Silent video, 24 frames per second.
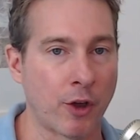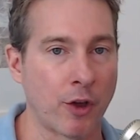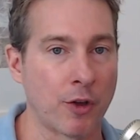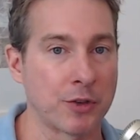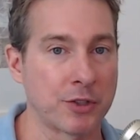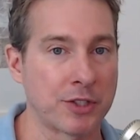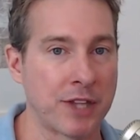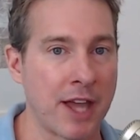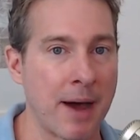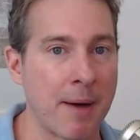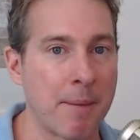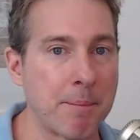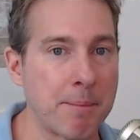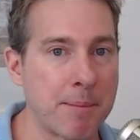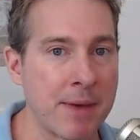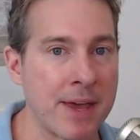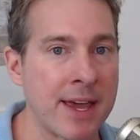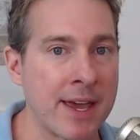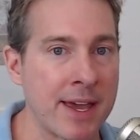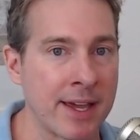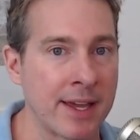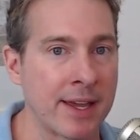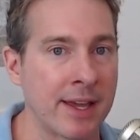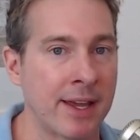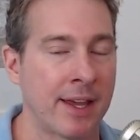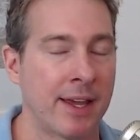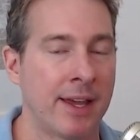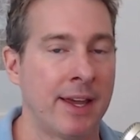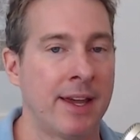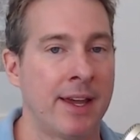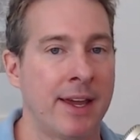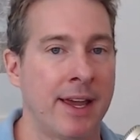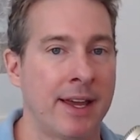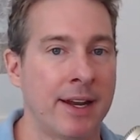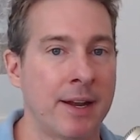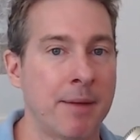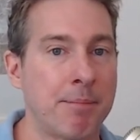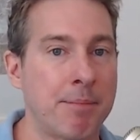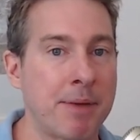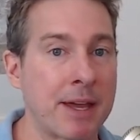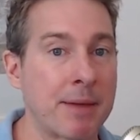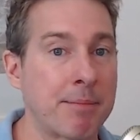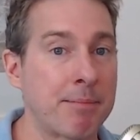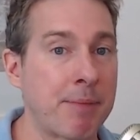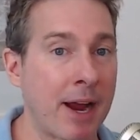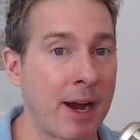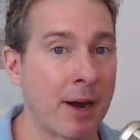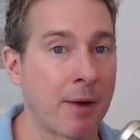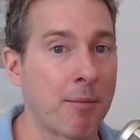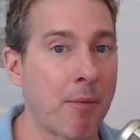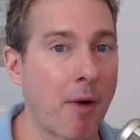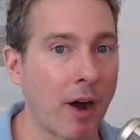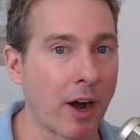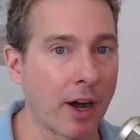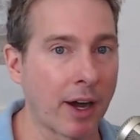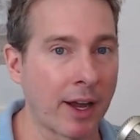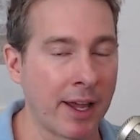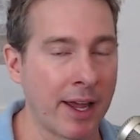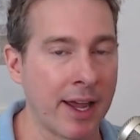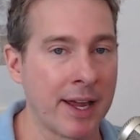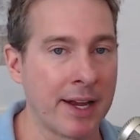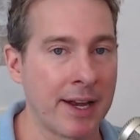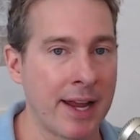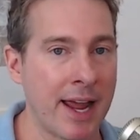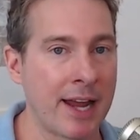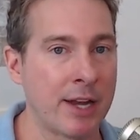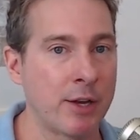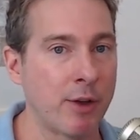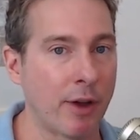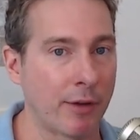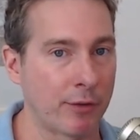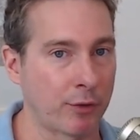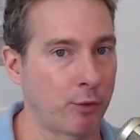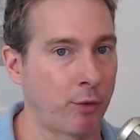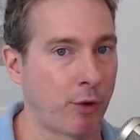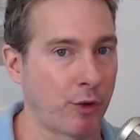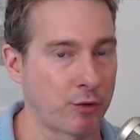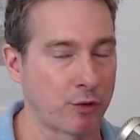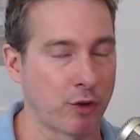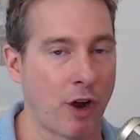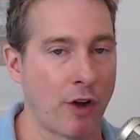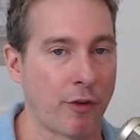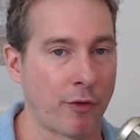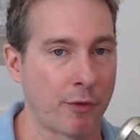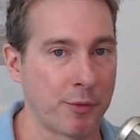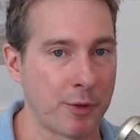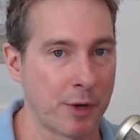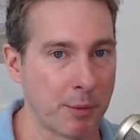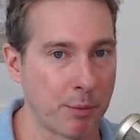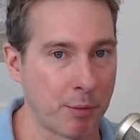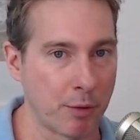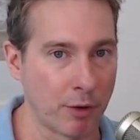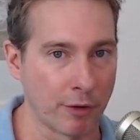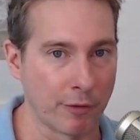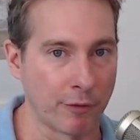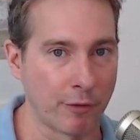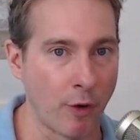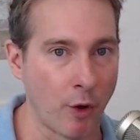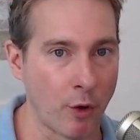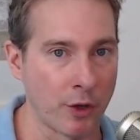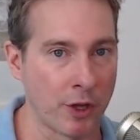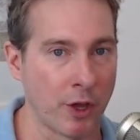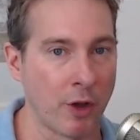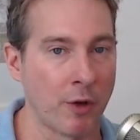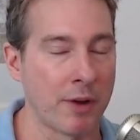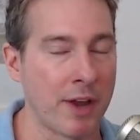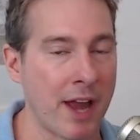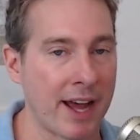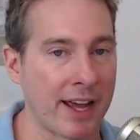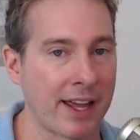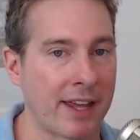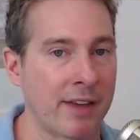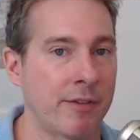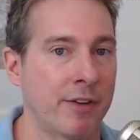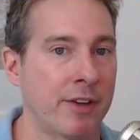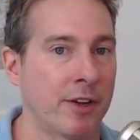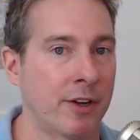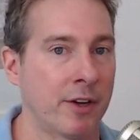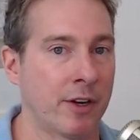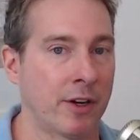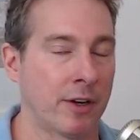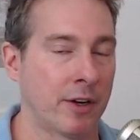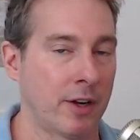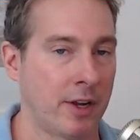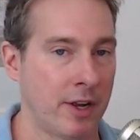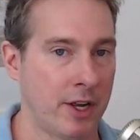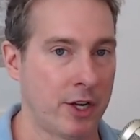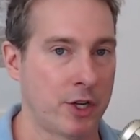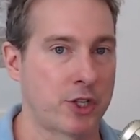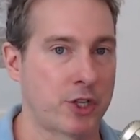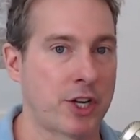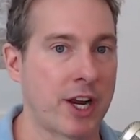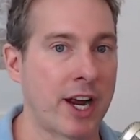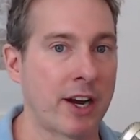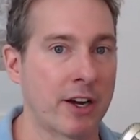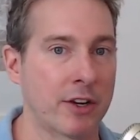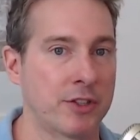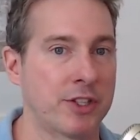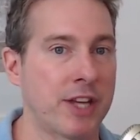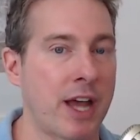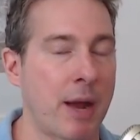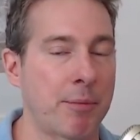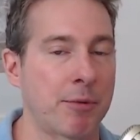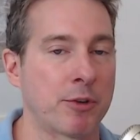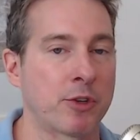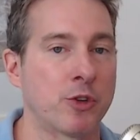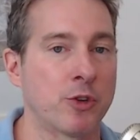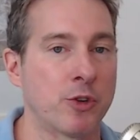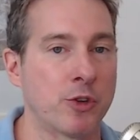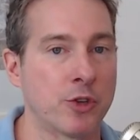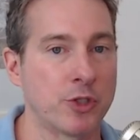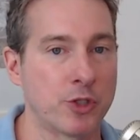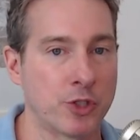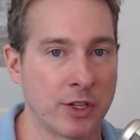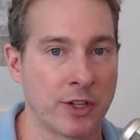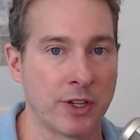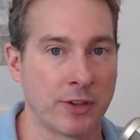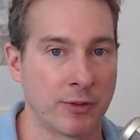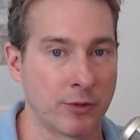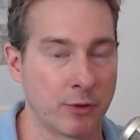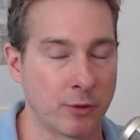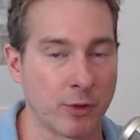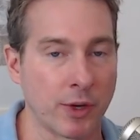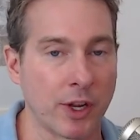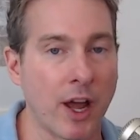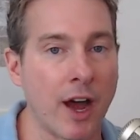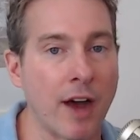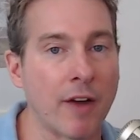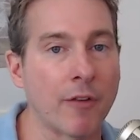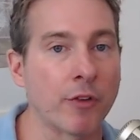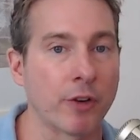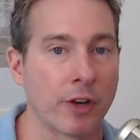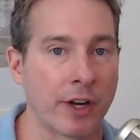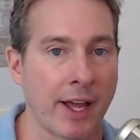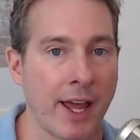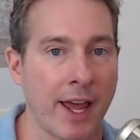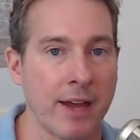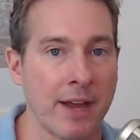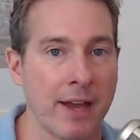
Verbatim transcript: goes down big in a big bear market and you have to withdraw from your portfolio and not giving your shares the opportunity to recover again.